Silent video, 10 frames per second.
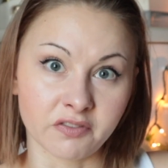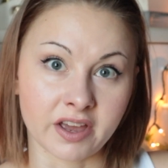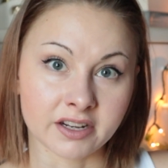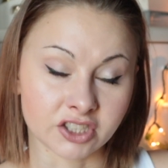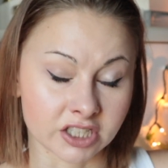
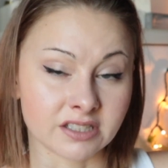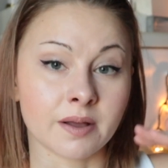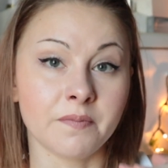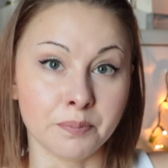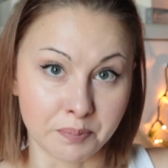vanishes,
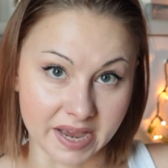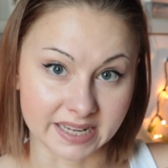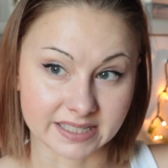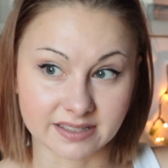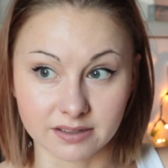
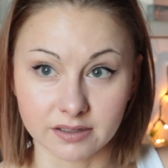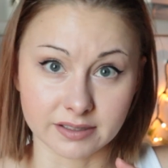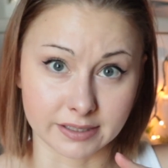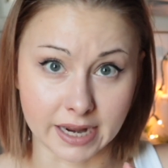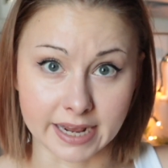base
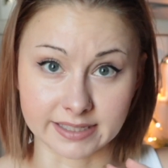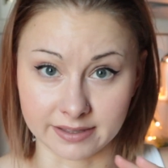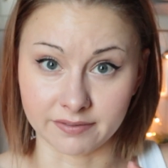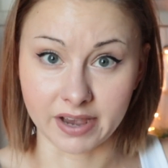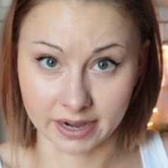stays and
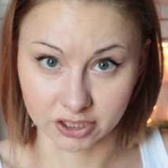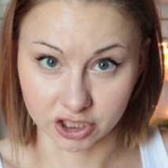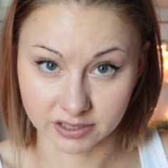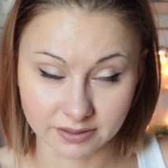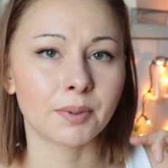then
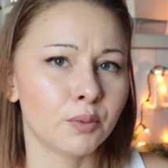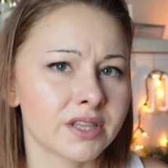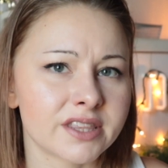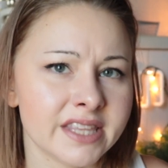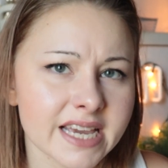vanishes. But
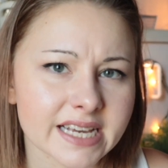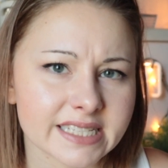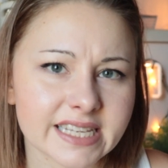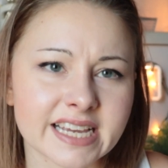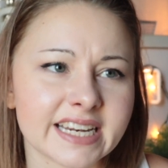with
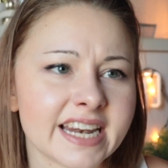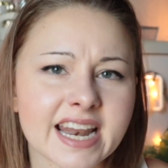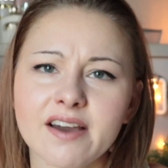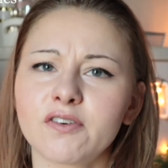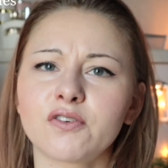this, it
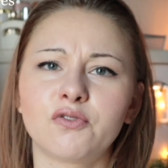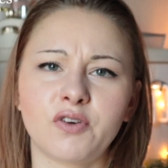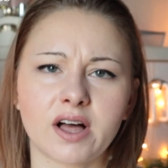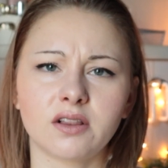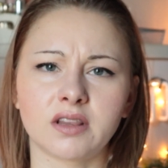never
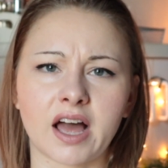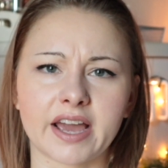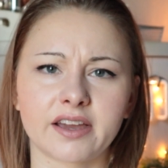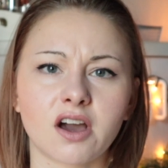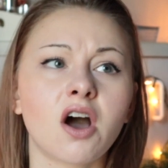felt
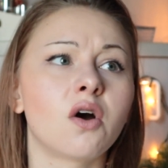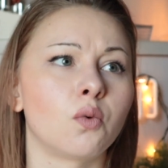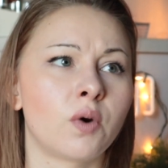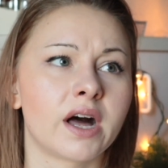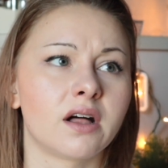like, oh,
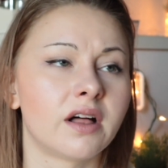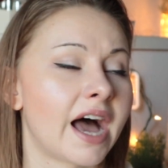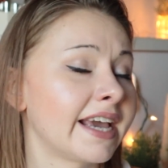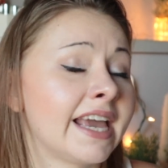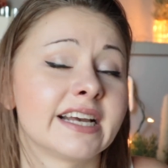well,
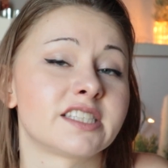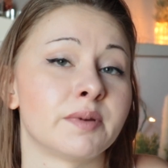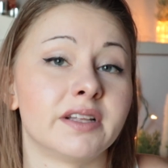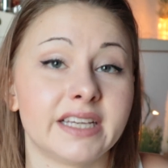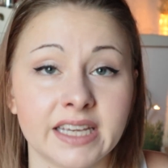I can't
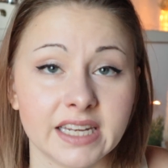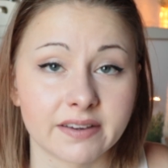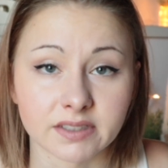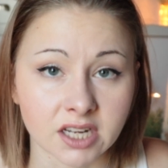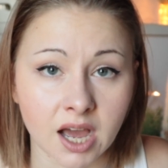smell any
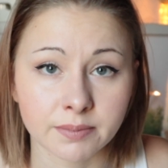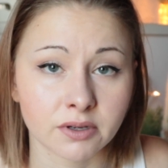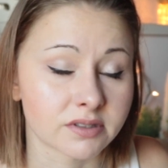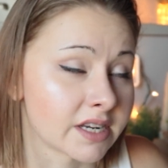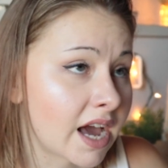of the top
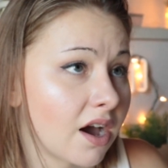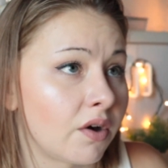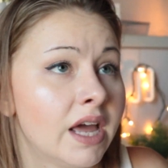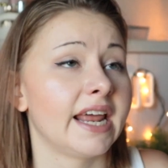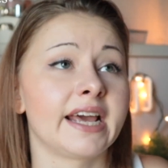notes
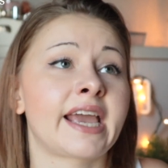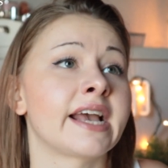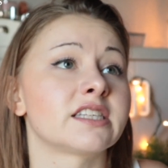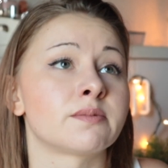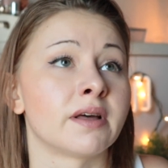now, and I
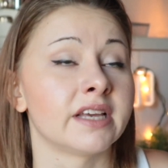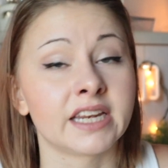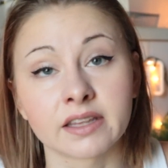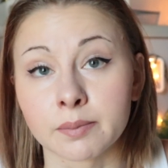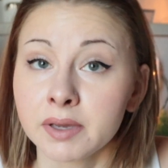can't smell
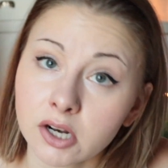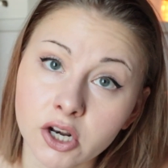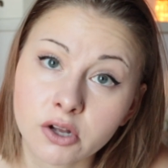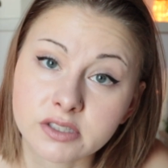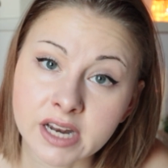any of the middle
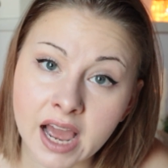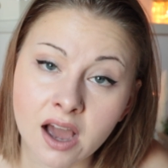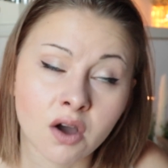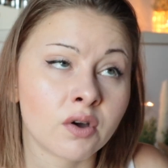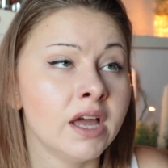notes
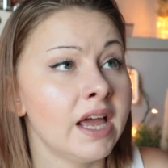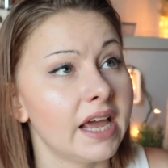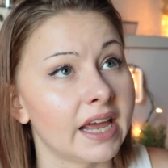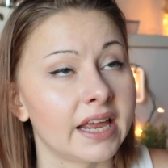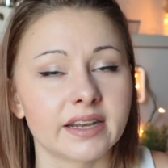now,
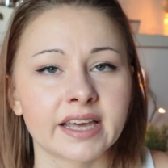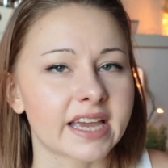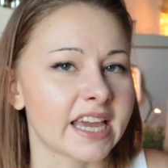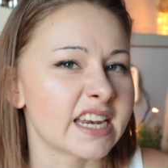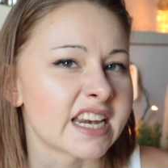and
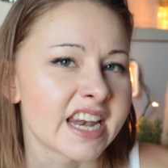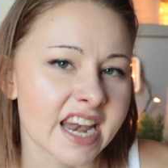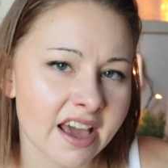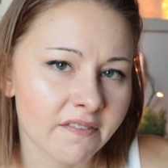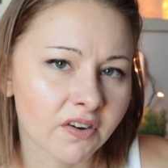like it
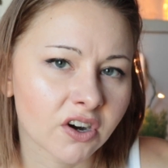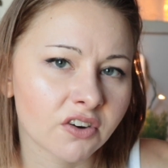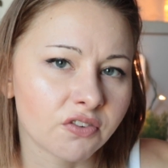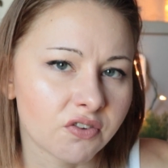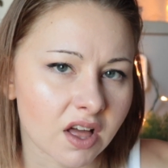
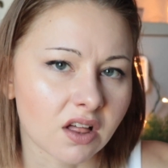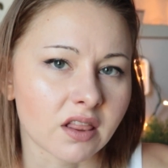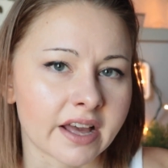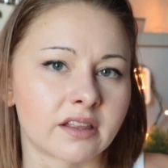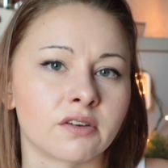never felt
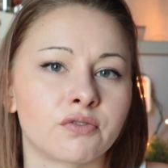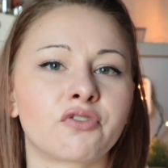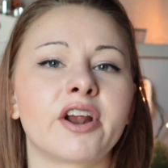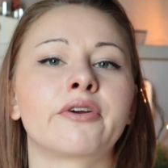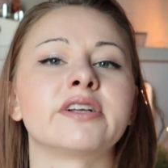like the
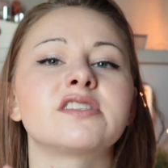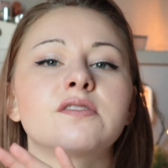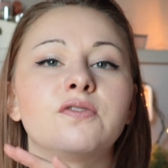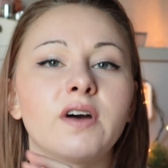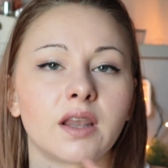
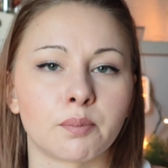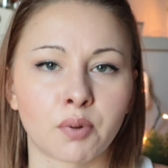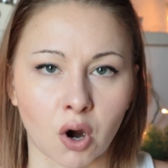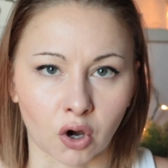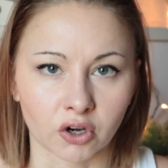fragrance fell
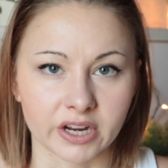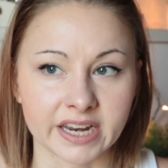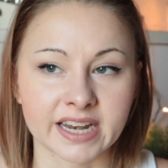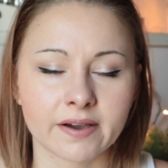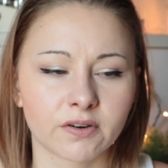apart.
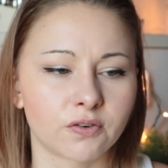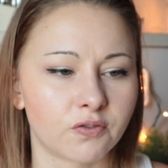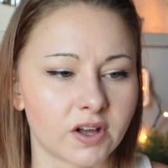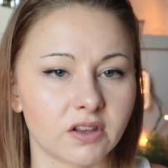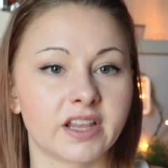It never
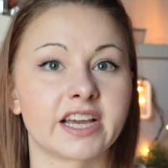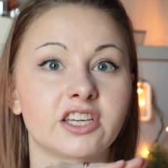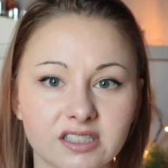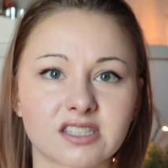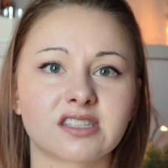felt like
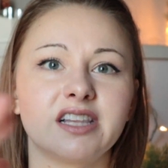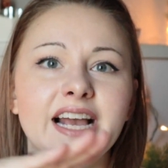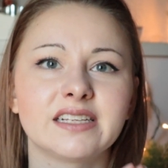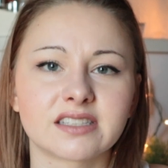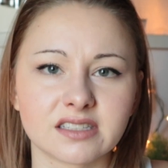
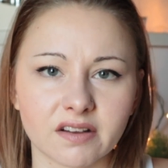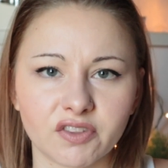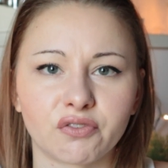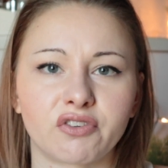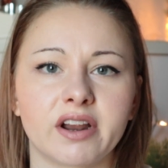slices of
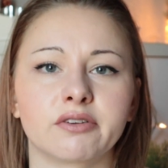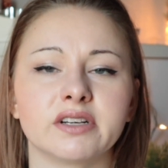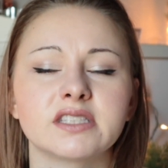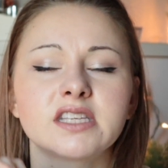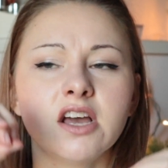the
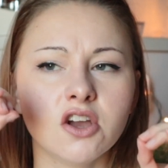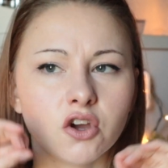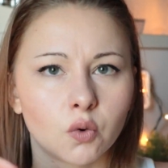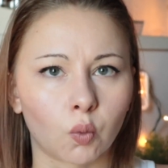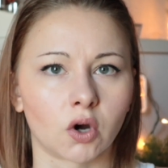fragrance
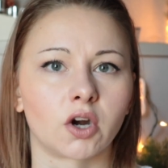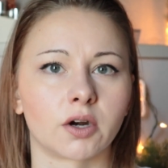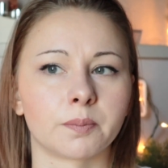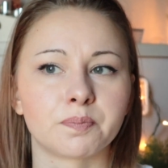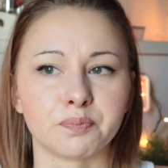
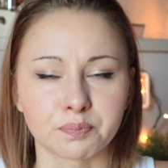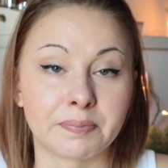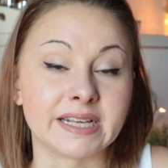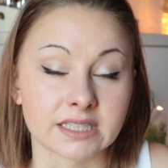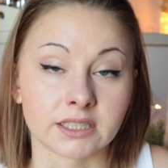were
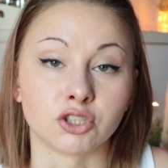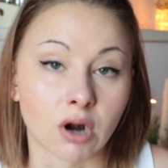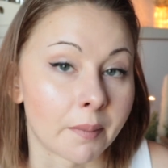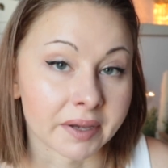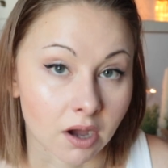basically
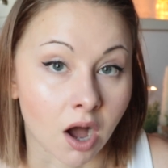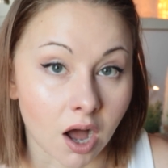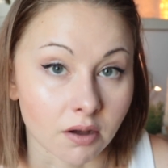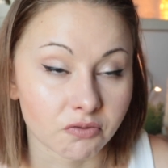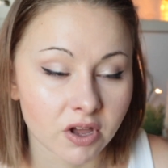dropping
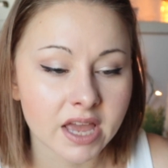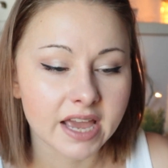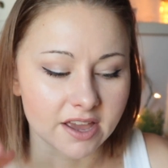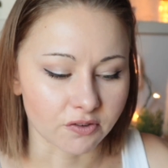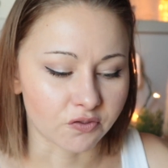off.
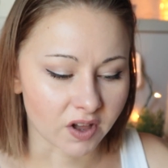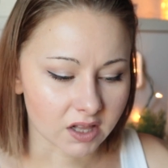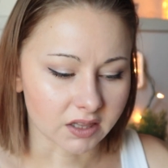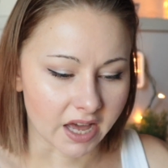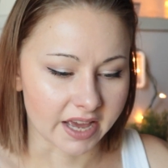It
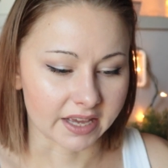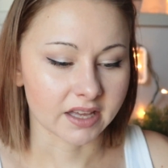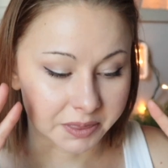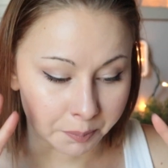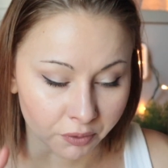felt like
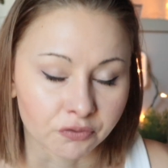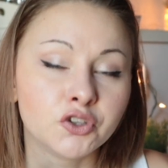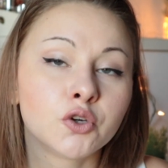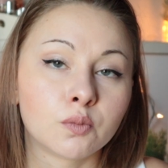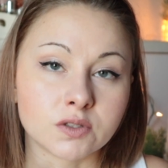the
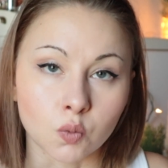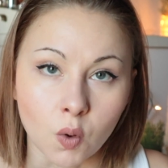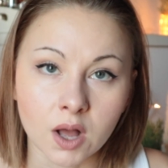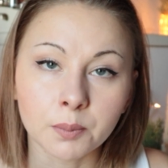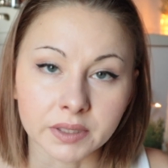perfume was
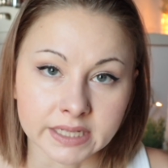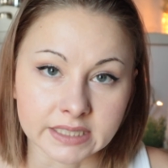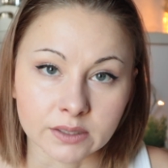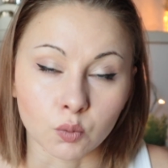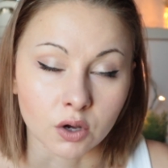well
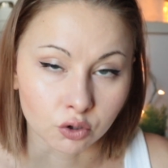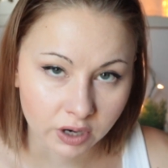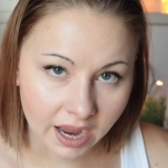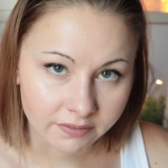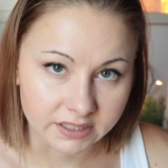blended, well
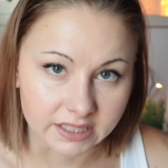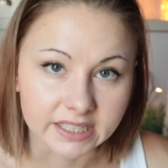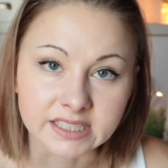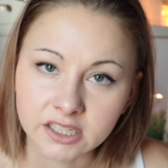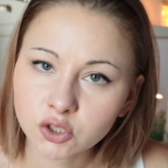crafted
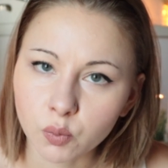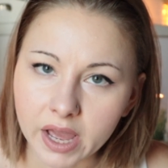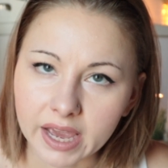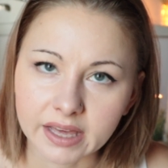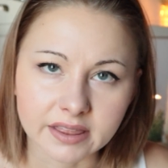in such a
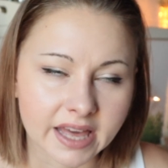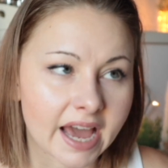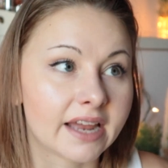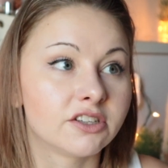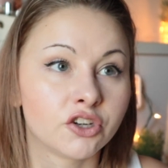way
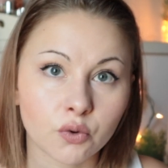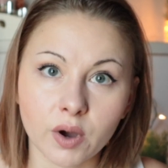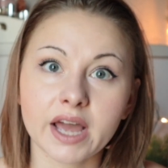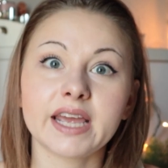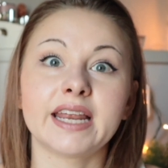that,
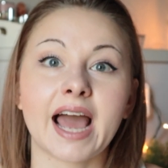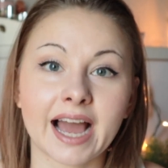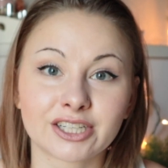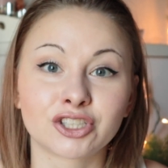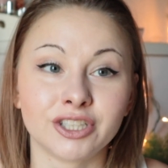it
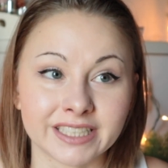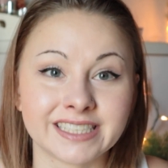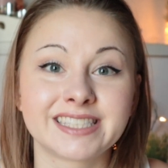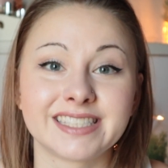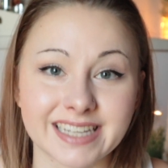actually
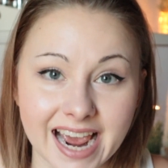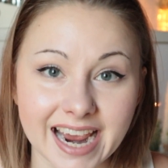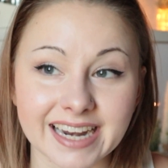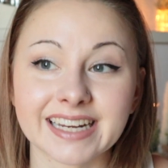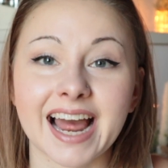
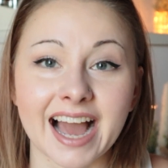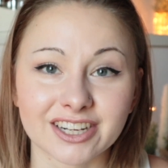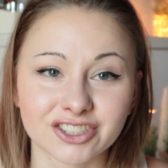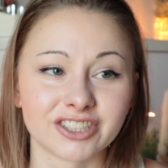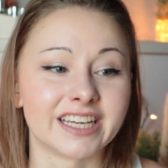stayed. It
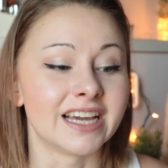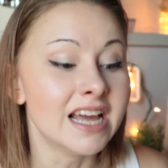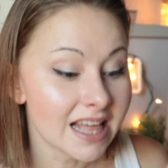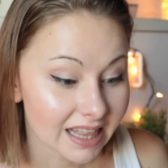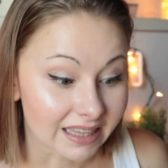actually
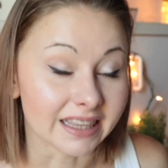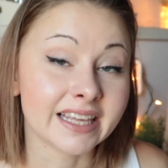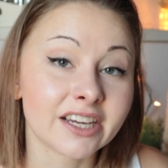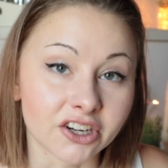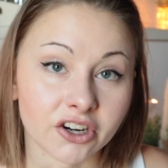
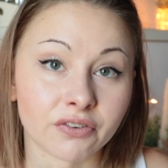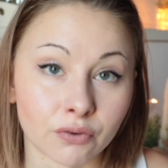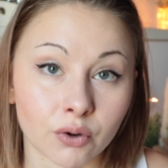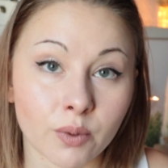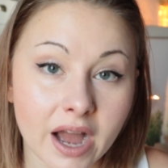lingered
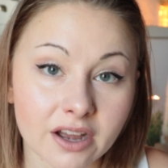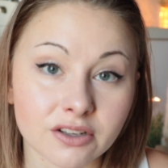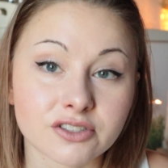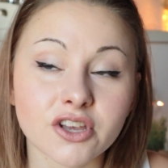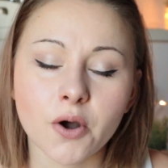for a while.
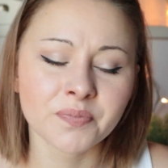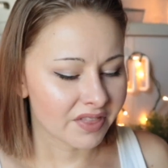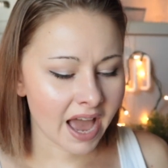So